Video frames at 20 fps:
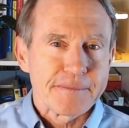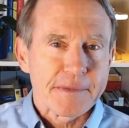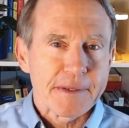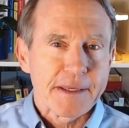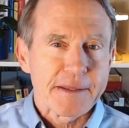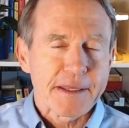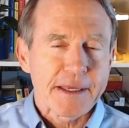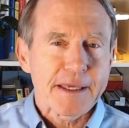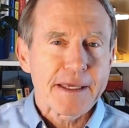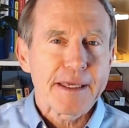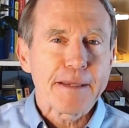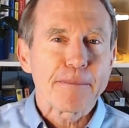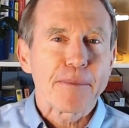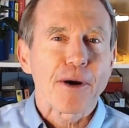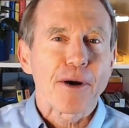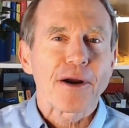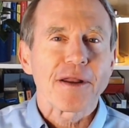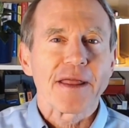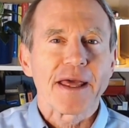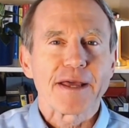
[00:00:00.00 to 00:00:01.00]
And the key
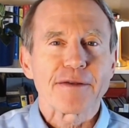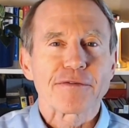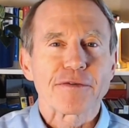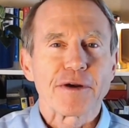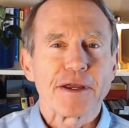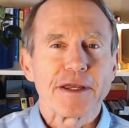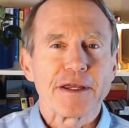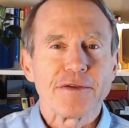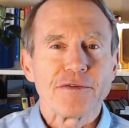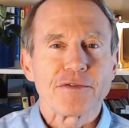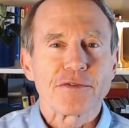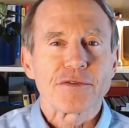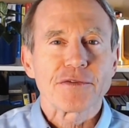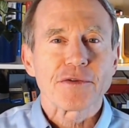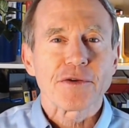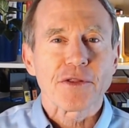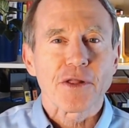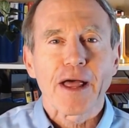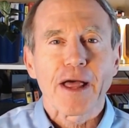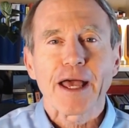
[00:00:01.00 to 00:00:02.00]
part of that
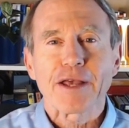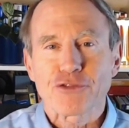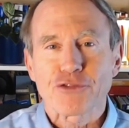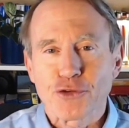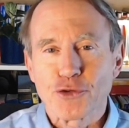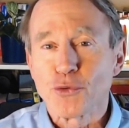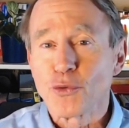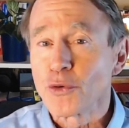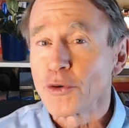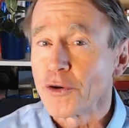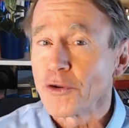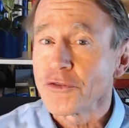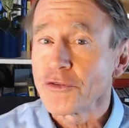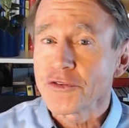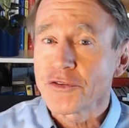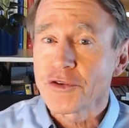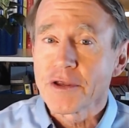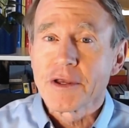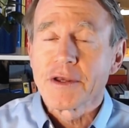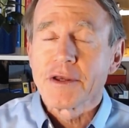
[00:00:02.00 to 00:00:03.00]
phrase, the last two
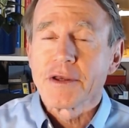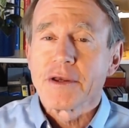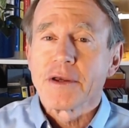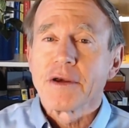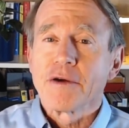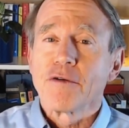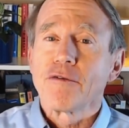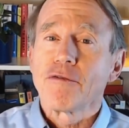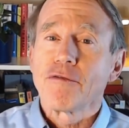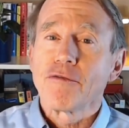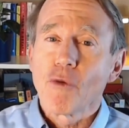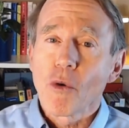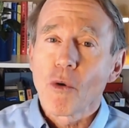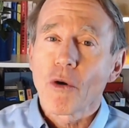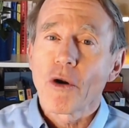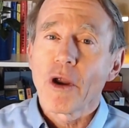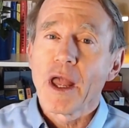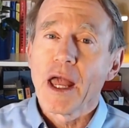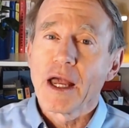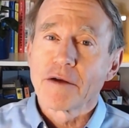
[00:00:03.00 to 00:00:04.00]
words,
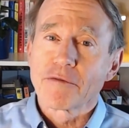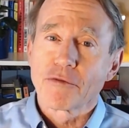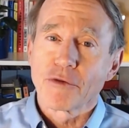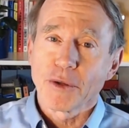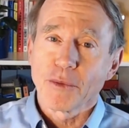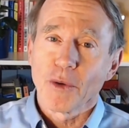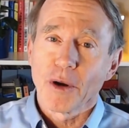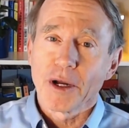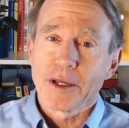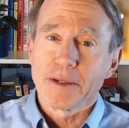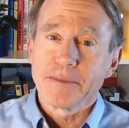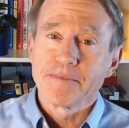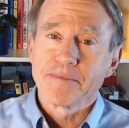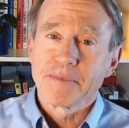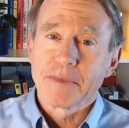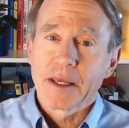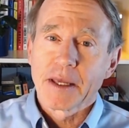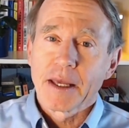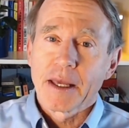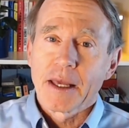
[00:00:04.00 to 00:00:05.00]
for everyone.
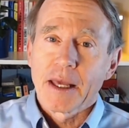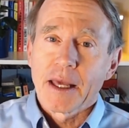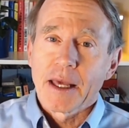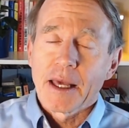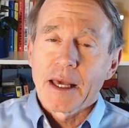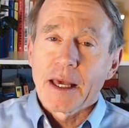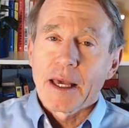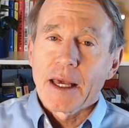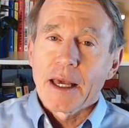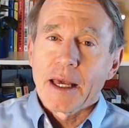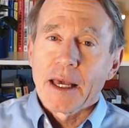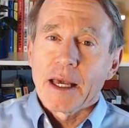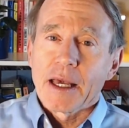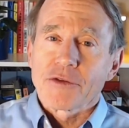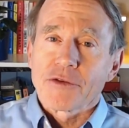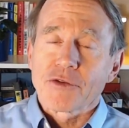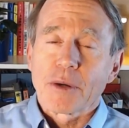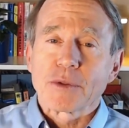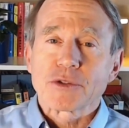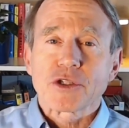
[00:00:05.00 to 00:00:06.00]

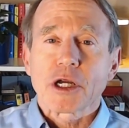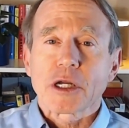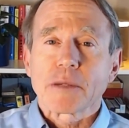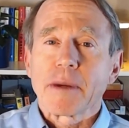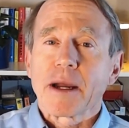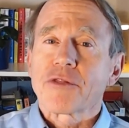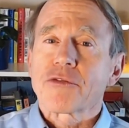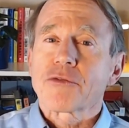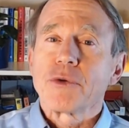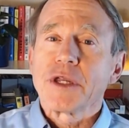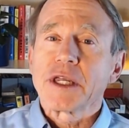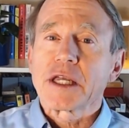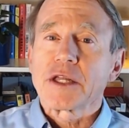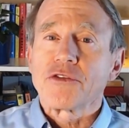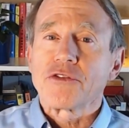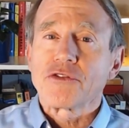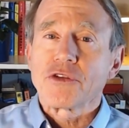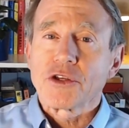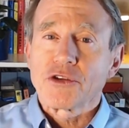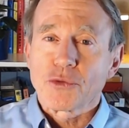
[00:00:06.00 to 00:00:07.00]
So I want to talk about three
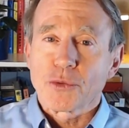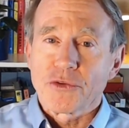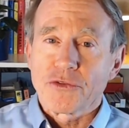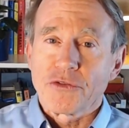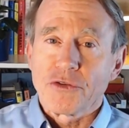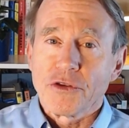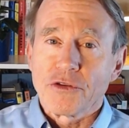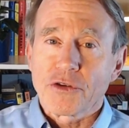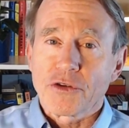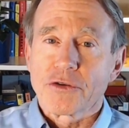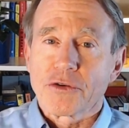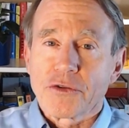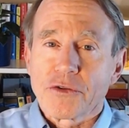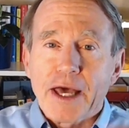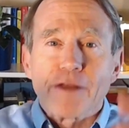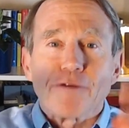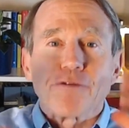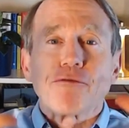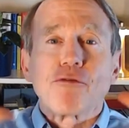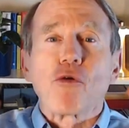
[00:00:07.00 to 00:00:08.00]
constituencies under
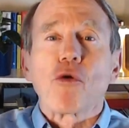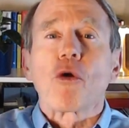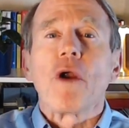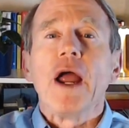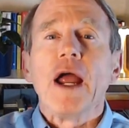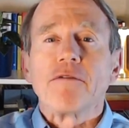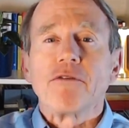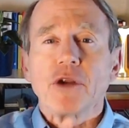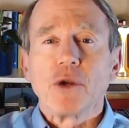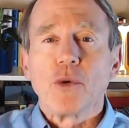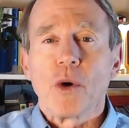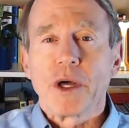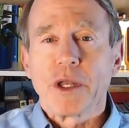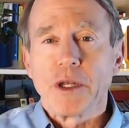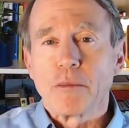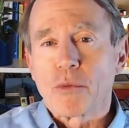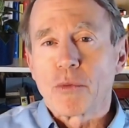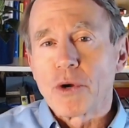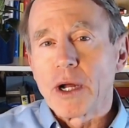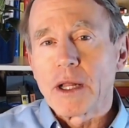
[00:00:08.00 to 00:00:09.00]
that for everyone
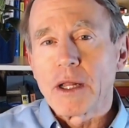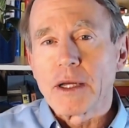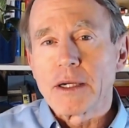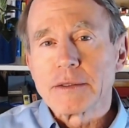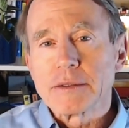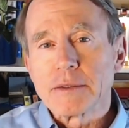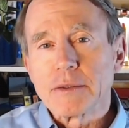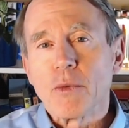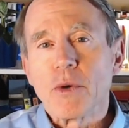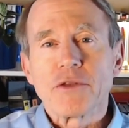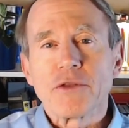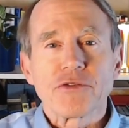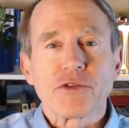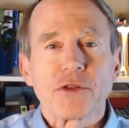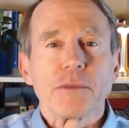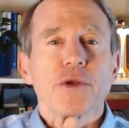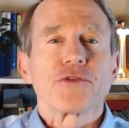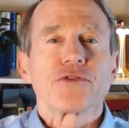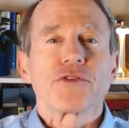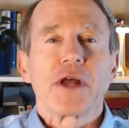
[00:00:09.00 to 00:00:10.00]
umbrella. One's the
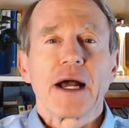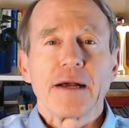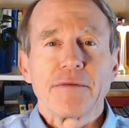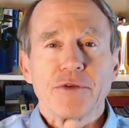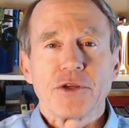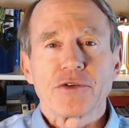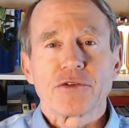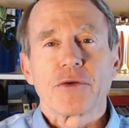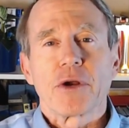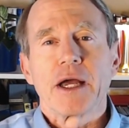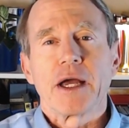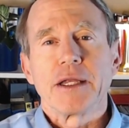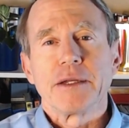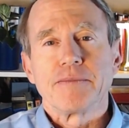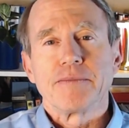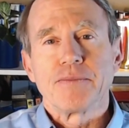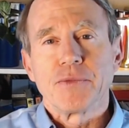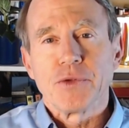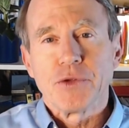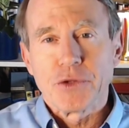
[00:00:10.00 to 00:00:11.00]
most obvious, right?
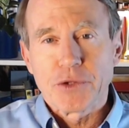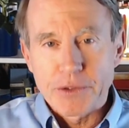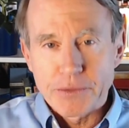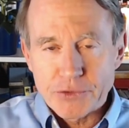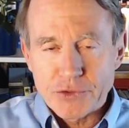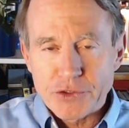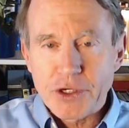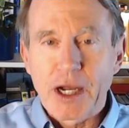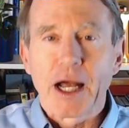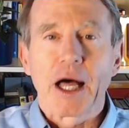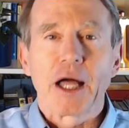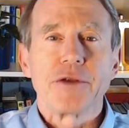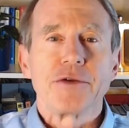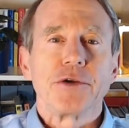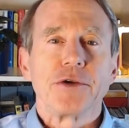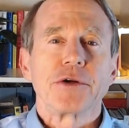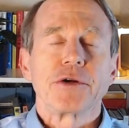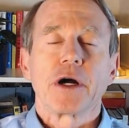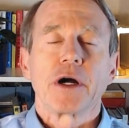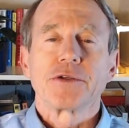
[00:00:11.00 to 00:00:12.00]
Your child,
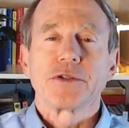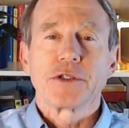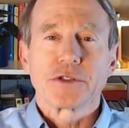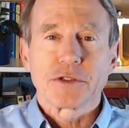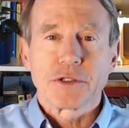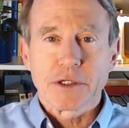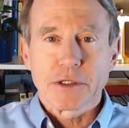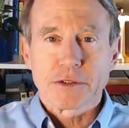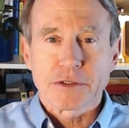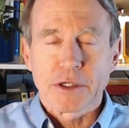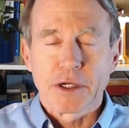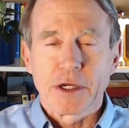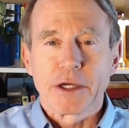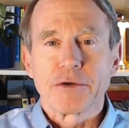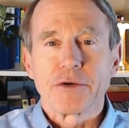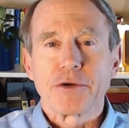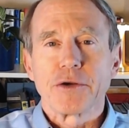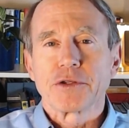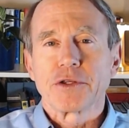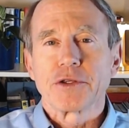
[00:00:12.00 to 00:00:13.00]
your autistic
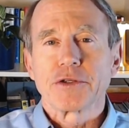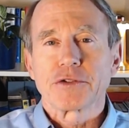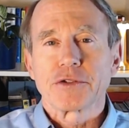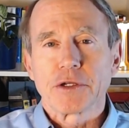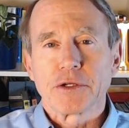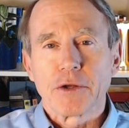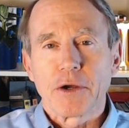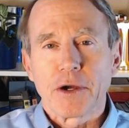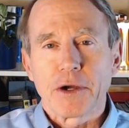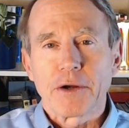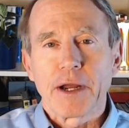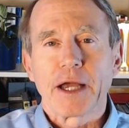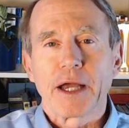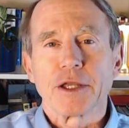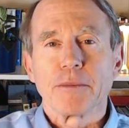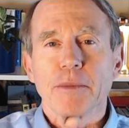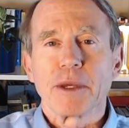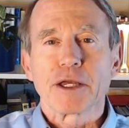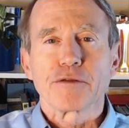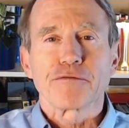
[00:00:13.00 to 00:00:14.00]
son or your autistic daughter, how
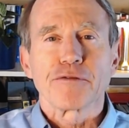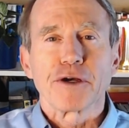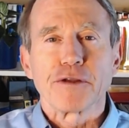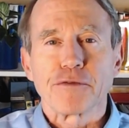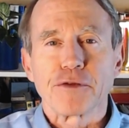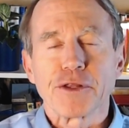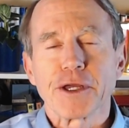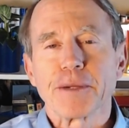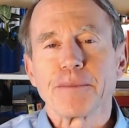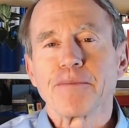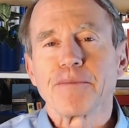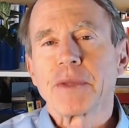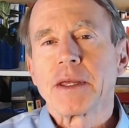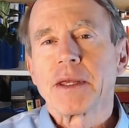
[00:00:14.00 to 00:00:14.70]
you make it fun for them.